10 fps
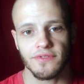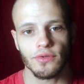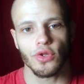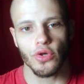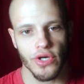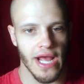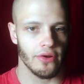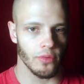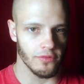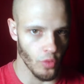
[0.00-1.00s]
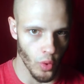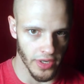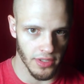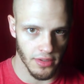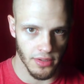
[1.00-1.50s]
to learn how to
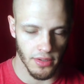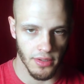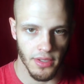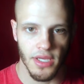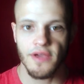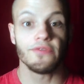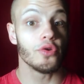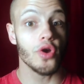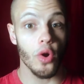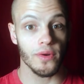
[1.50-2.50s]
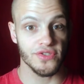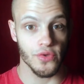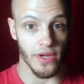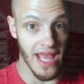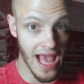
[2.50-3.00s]
avoid. If you go
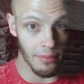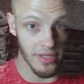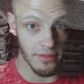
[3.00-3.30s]
into a cabin